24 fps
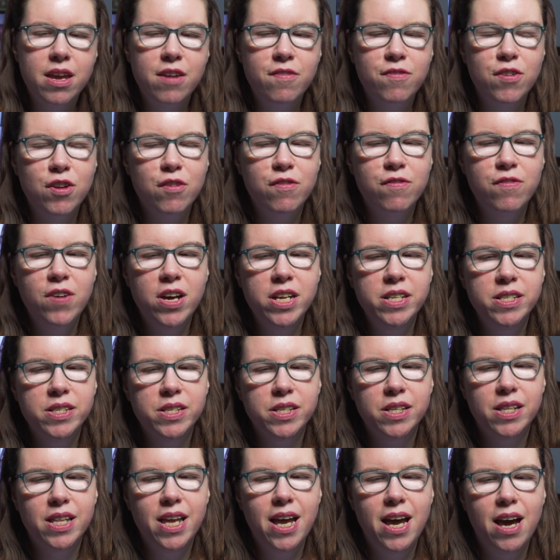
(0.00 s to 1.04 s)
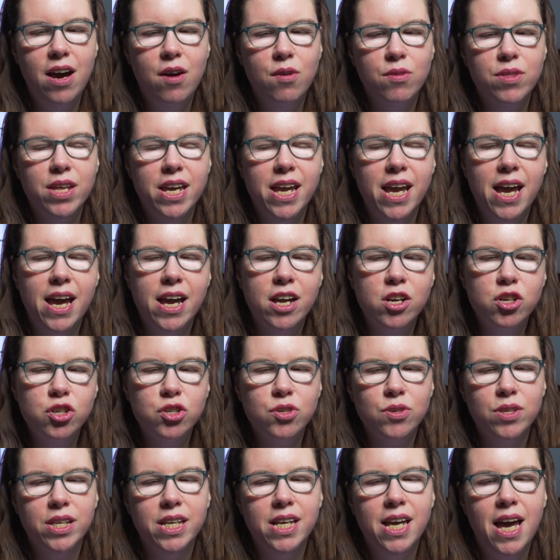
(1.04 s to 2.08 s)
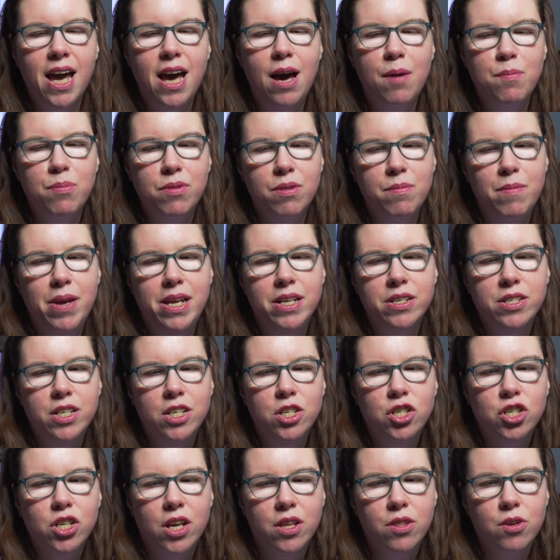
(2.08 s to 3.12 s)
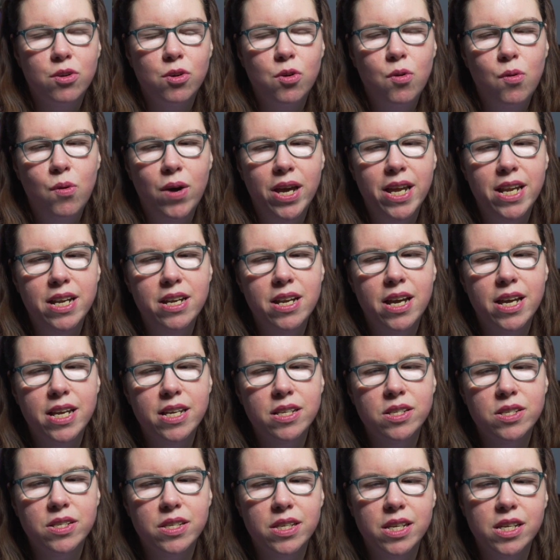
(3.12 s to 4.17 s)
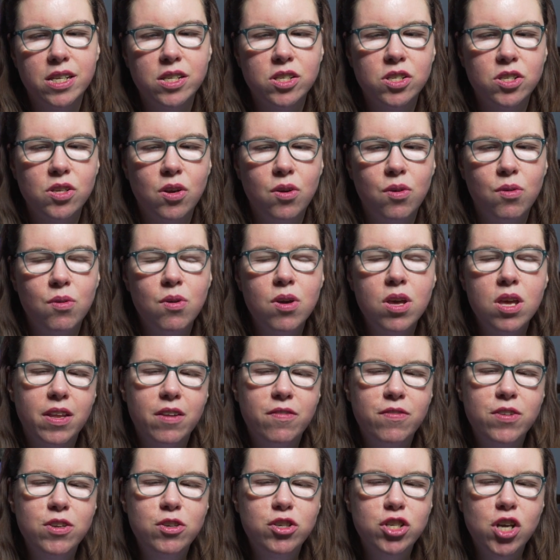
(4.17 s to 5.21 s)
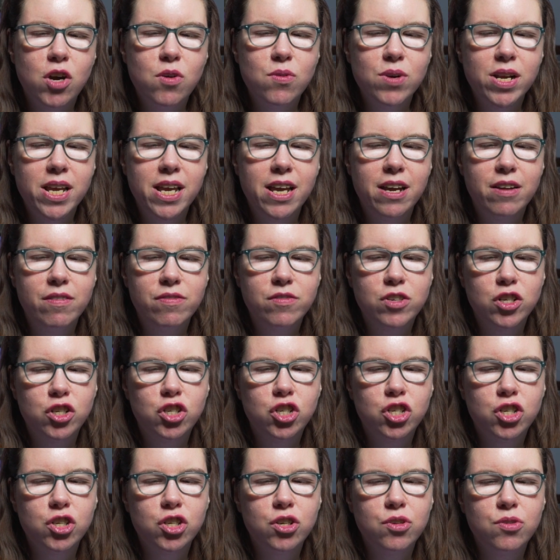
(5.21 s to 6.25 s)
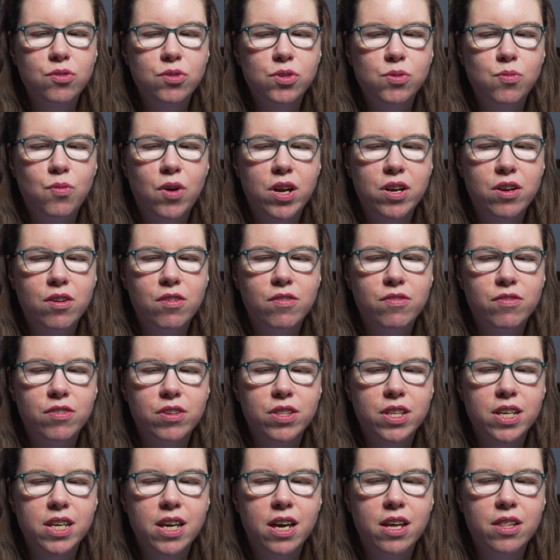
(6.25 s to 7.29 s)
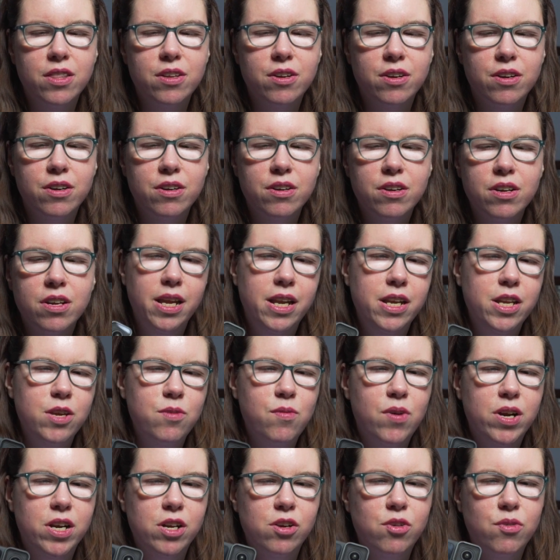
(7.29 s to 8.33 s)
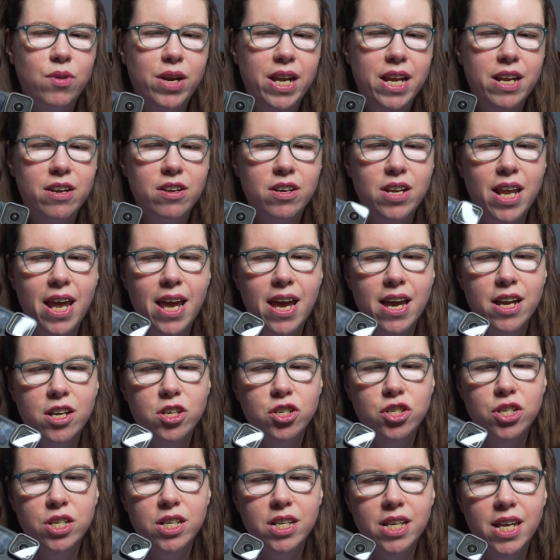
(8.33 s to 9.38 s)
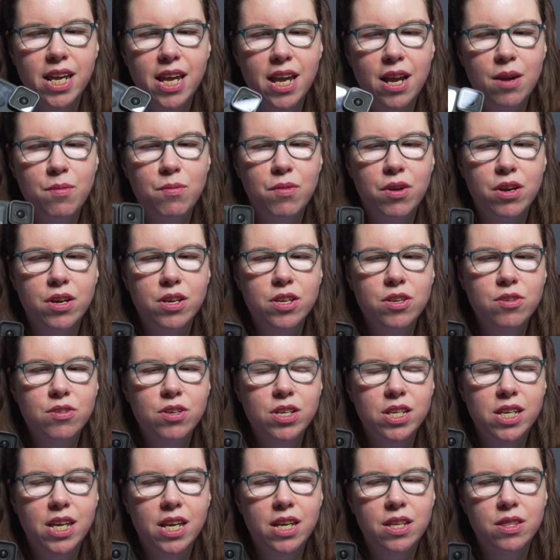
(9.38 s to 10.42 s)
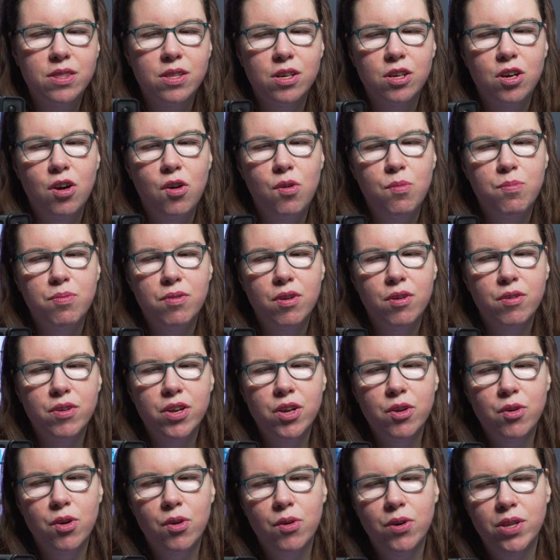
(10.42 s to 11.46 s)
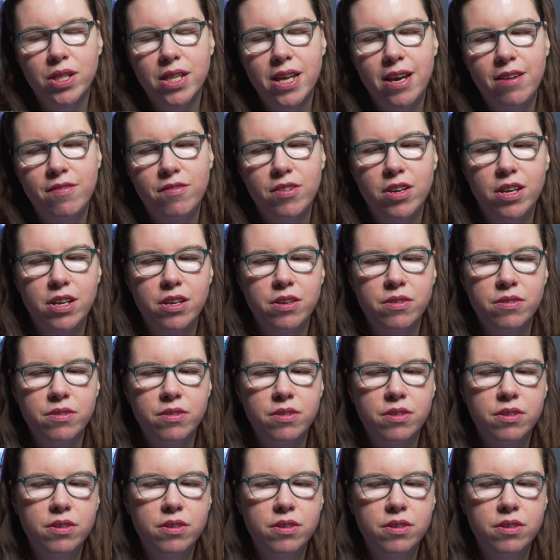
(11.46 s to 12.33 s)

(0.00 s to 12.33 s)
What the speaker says: If your funds allow, they actually complement each other quite nicely. So if you don't have to choose one over the other and you want a great action camera, you could get the GoPro Hero 11.